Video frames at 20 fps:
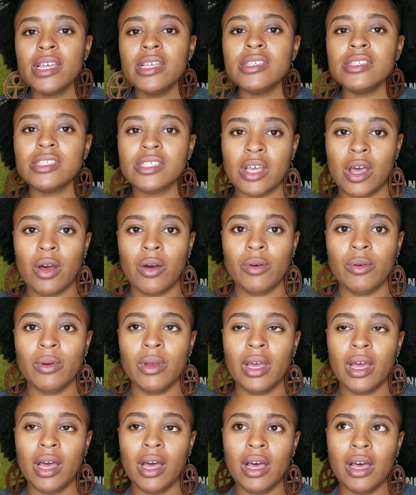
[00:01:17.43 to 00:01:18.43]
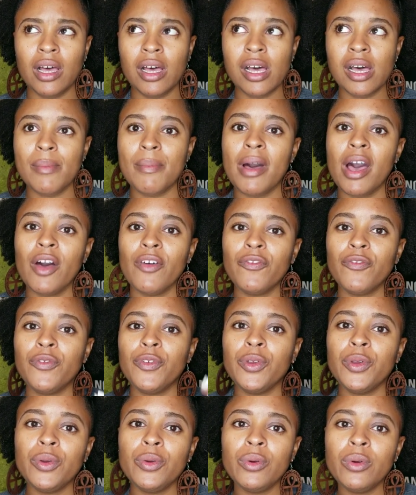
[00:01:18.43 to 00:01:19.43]
So, a
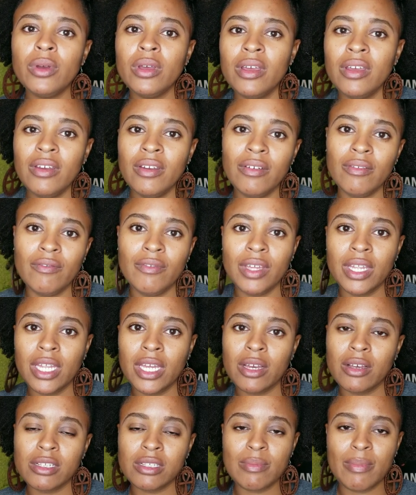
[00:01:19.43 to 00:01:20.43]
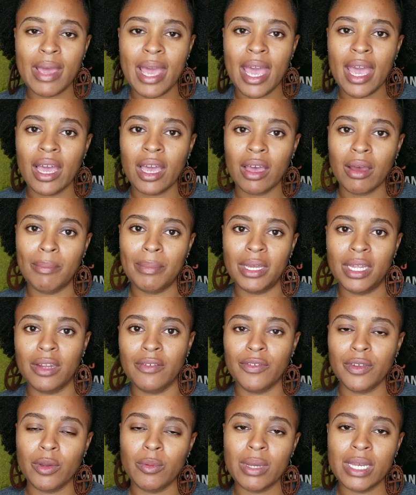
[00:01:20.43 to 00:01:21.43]
few weeks
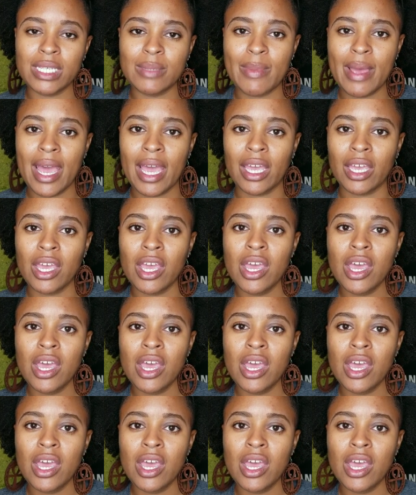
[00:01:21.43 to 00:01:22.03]
back,